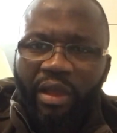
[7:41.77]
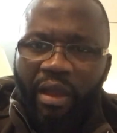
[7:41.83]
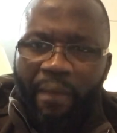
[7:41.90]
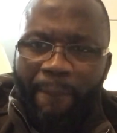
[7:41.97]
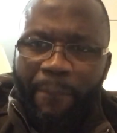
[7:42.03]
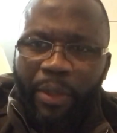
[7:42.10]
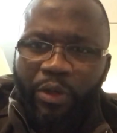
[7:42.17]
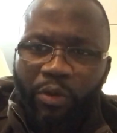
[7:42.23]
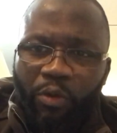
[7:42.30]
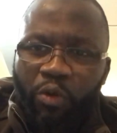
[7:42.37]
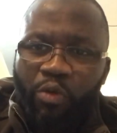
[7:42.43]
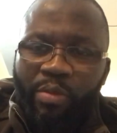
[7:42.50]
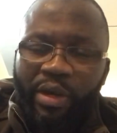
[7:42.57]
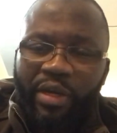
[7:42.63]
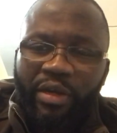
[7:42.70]
But
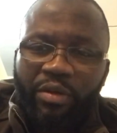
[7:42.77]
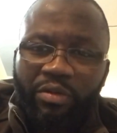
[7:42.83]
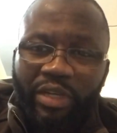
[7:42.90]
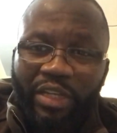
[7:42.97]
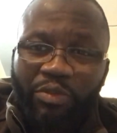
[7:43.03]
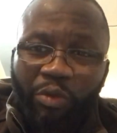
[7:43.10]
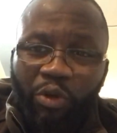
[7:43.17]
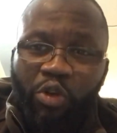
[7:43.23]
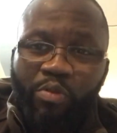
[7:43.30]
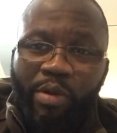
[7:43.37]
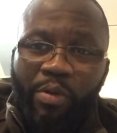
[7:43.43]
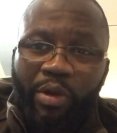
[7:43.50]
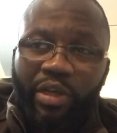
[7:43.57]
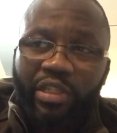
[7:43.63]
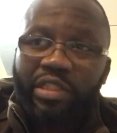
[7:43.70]
Uber, that's what Uber
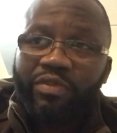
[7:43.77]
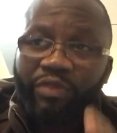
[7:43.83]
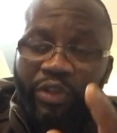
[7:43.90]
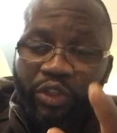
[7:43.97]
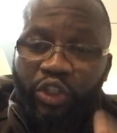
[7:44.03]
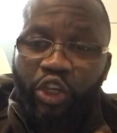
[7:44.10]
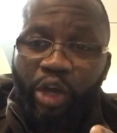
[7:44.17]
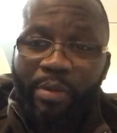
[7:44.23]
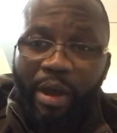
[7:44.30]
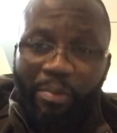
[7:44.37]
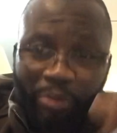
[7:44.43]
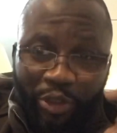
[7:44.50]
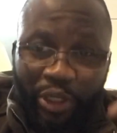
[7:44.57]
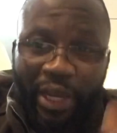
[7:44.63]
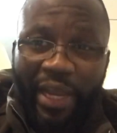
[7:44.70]
wants, for you to come out,
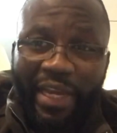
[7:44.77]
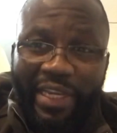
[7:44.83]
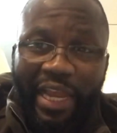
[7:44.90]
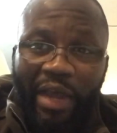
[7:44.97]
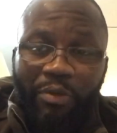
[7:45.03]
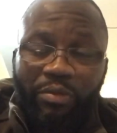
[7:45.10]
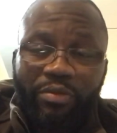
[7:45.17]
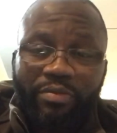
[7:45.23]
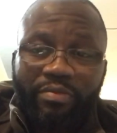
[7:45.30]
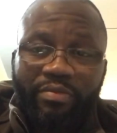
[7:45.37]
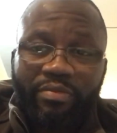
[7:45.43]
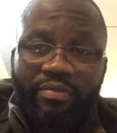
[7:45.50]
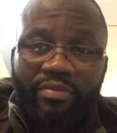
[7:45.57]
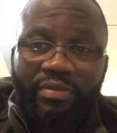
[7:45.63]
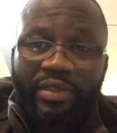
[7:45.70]
put your head down,
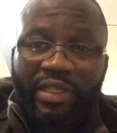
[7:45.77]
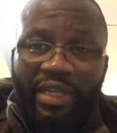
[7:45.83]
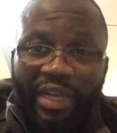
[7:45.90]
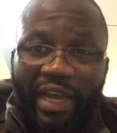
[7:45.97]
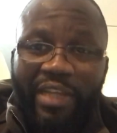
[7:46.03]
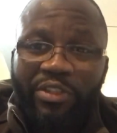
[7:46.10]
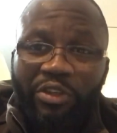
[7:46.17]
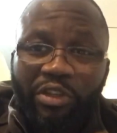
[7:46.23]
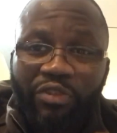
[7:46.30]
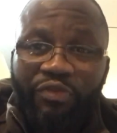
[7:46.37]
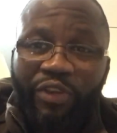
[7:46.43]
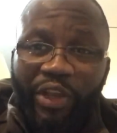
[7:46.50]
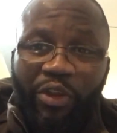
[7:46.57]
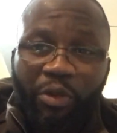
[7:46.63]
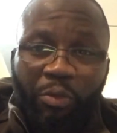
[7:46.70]
and just
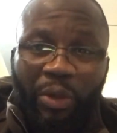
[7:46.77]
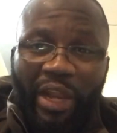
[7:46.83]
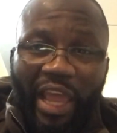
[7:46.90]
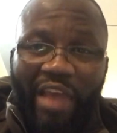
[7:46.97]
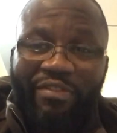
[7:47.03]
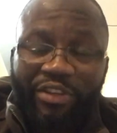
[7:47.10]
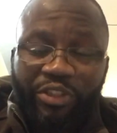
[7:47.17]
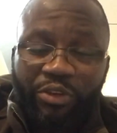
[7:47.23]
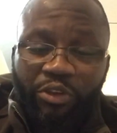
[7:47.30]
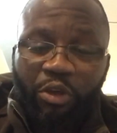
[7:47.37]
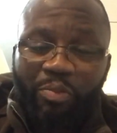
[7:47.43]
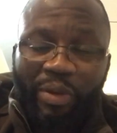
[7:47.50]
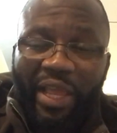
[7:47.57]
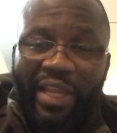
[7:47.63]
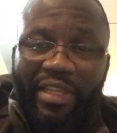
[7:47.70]
feed on whatever's on your
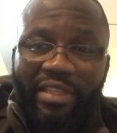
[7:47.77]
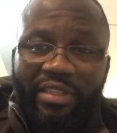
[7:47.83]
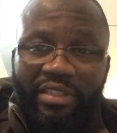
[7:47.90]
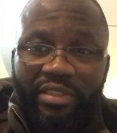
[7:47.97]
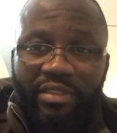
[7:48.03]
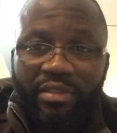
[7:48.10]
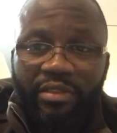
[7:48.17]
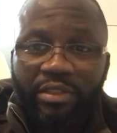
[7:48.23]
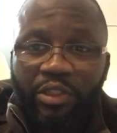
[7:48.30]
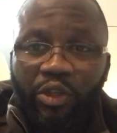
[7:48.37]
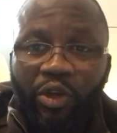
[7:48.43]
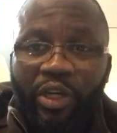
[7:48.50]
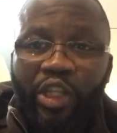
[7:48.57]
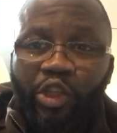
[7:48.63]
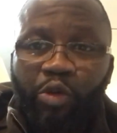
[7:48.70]
plate. You
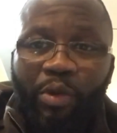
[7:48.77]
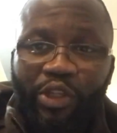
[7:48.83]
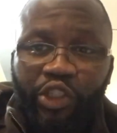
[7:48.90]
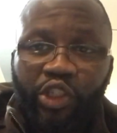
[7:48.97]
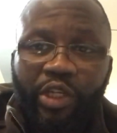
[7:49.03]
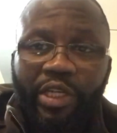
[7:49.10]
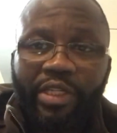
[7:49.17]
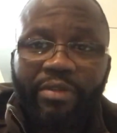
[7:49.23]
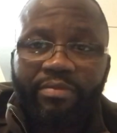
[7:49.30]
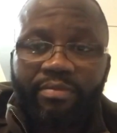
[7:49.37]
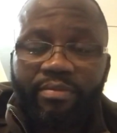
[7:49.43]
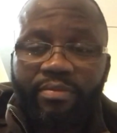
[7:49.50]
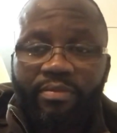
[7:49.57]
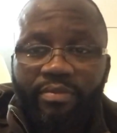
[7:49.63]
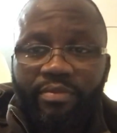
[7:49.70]
don't need to question it.
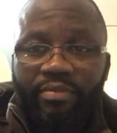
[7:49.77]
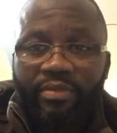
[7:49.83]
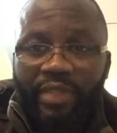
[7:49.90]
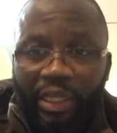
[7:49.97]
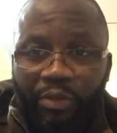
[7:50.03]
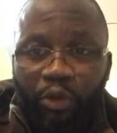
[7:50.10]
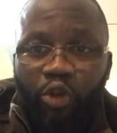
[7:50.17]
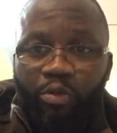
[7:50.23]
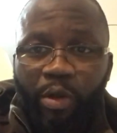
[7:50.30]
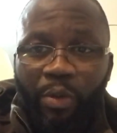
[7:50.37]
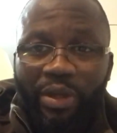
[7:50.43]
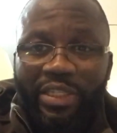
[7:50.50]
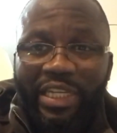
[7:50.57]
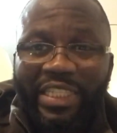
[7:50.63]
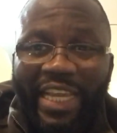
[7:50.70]
That's what Uber
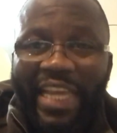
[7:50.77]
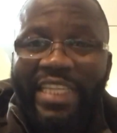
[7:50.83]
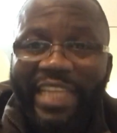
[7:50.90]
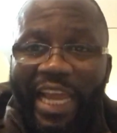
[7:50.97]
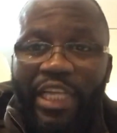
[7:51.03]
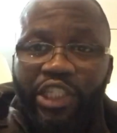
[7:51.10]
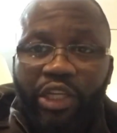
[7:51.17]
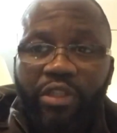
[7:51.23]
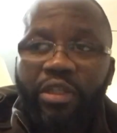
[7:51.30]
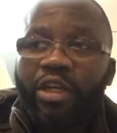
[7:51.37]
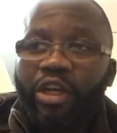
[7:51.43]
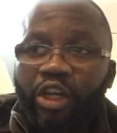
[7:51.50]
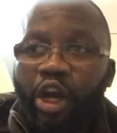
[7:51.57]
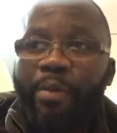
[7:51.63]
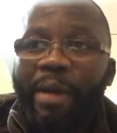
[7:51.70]
wants. That's the intention.
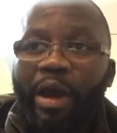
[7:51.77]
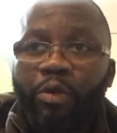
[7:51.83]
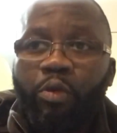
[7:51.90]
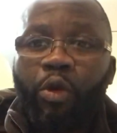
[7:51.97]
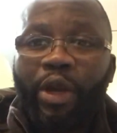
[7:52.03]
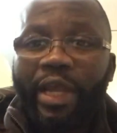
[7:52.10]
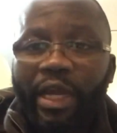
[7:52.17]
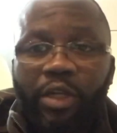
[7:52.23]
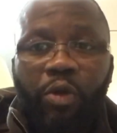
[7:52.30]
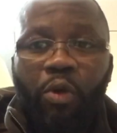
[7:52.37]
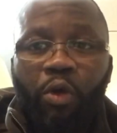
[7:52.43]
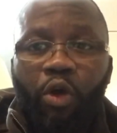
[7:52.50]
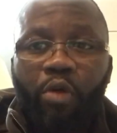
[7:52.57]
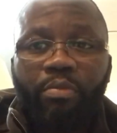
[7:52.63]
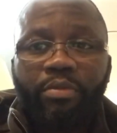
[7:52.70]
Come out, work, and go
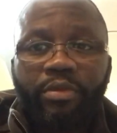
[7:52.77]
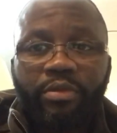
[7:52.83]
home.